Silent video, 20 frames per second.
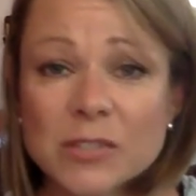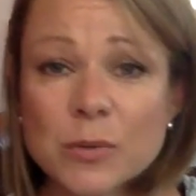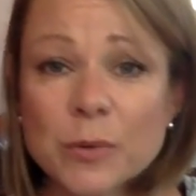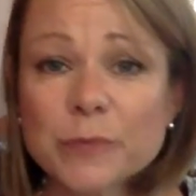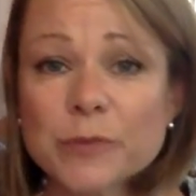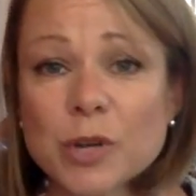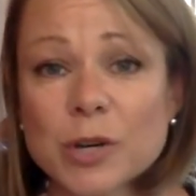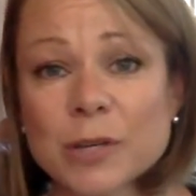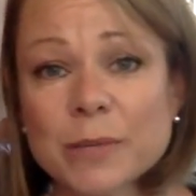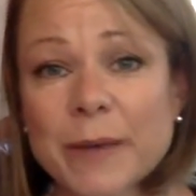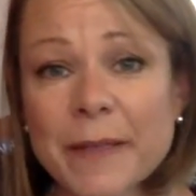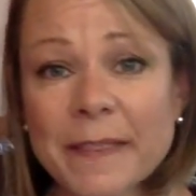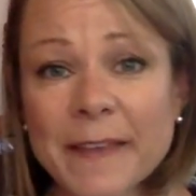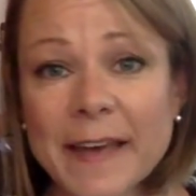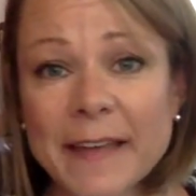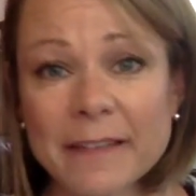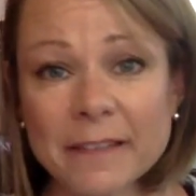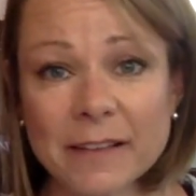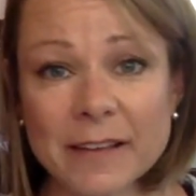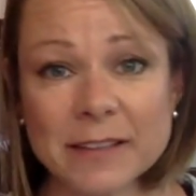So we've talked about
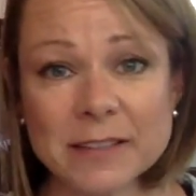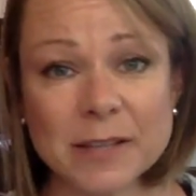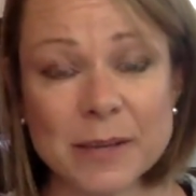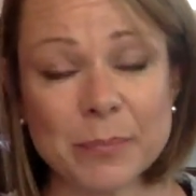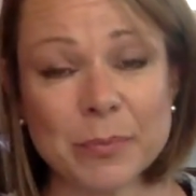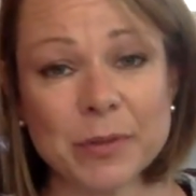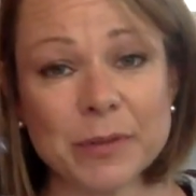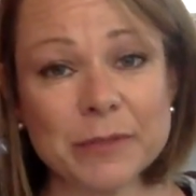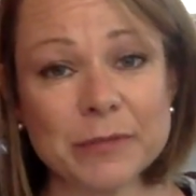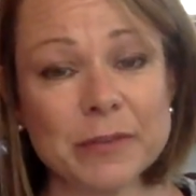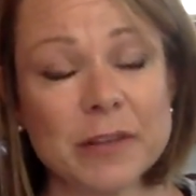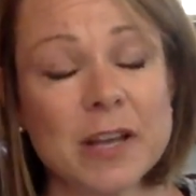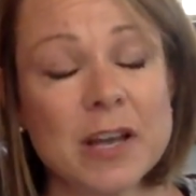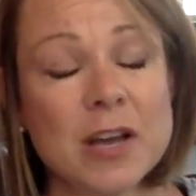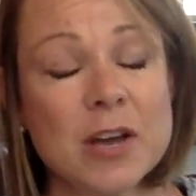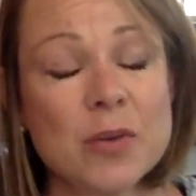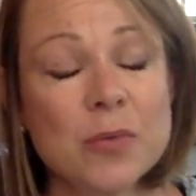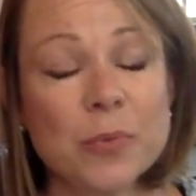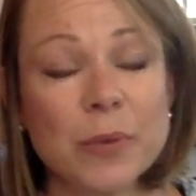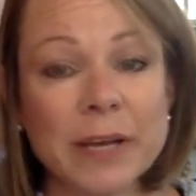that the last couple of
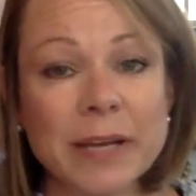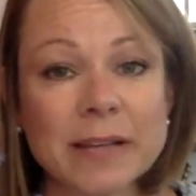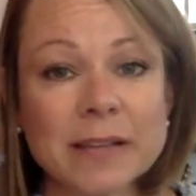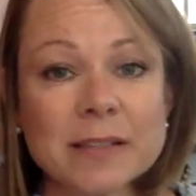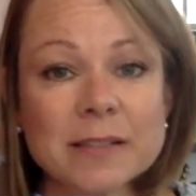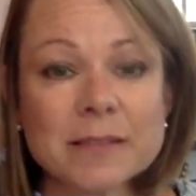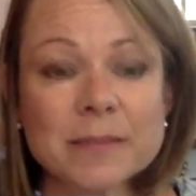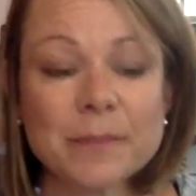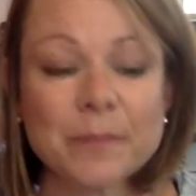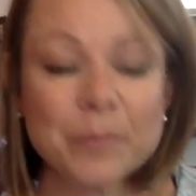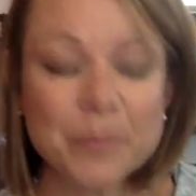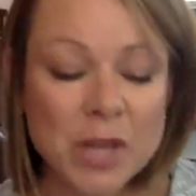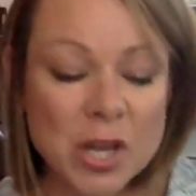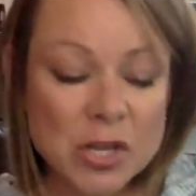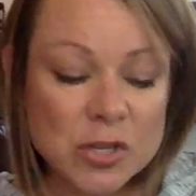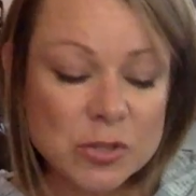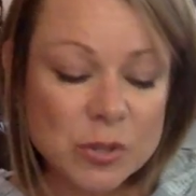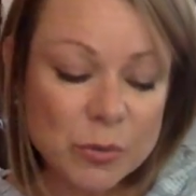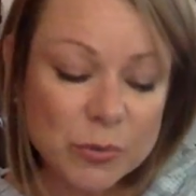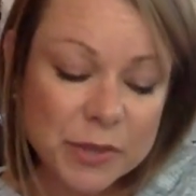weeks.
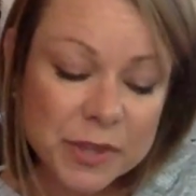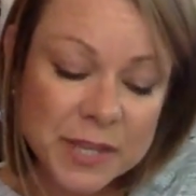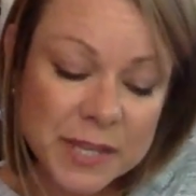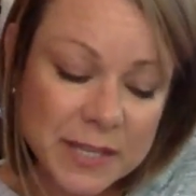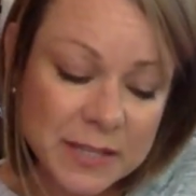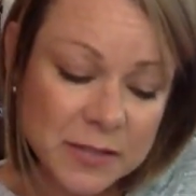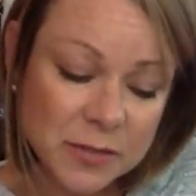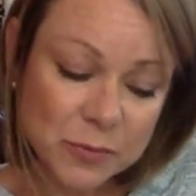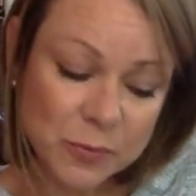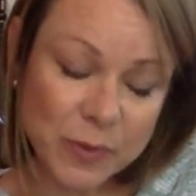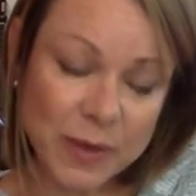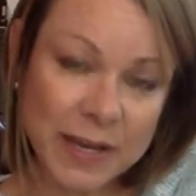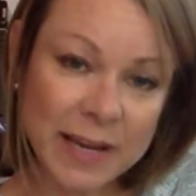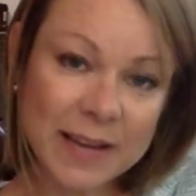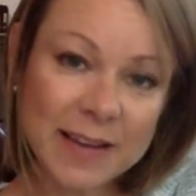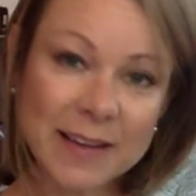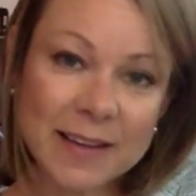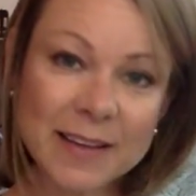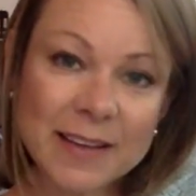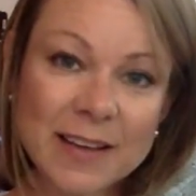So this
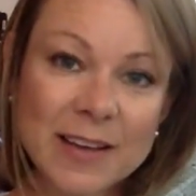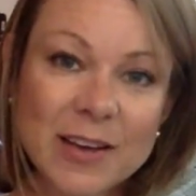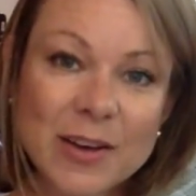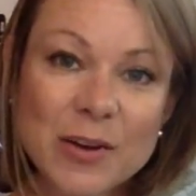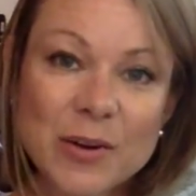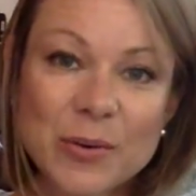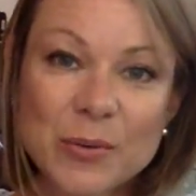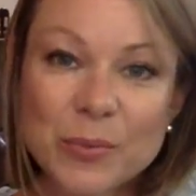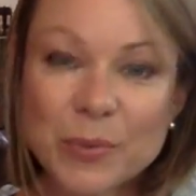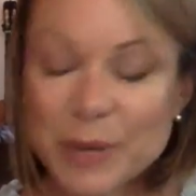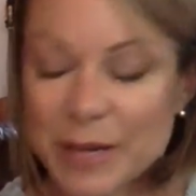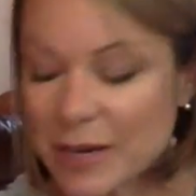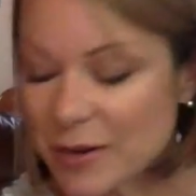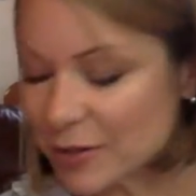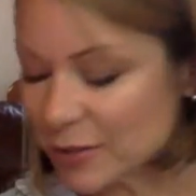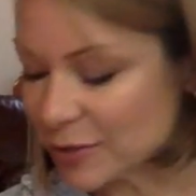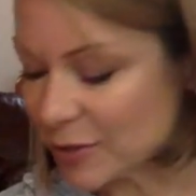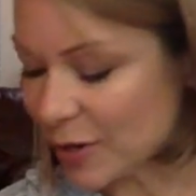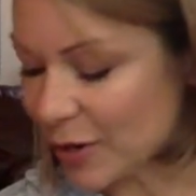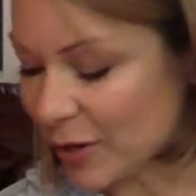week, we
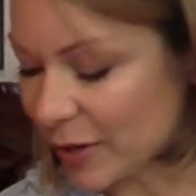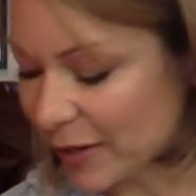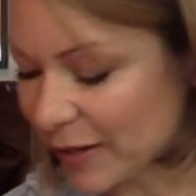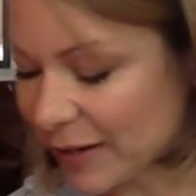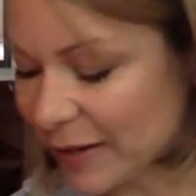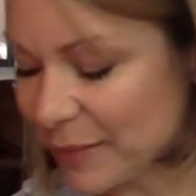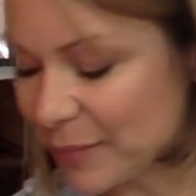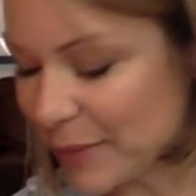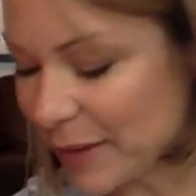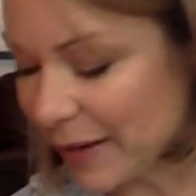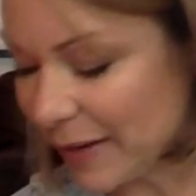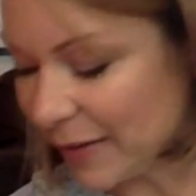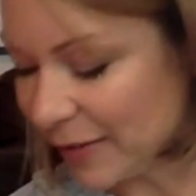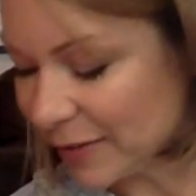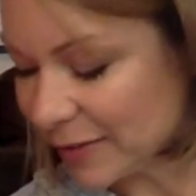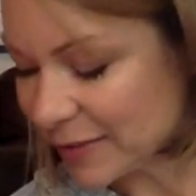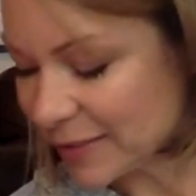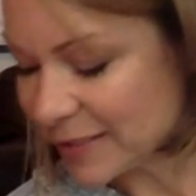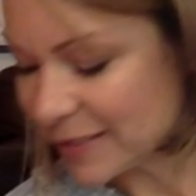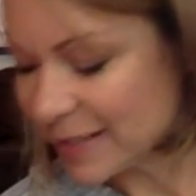are talking
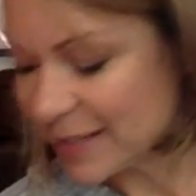about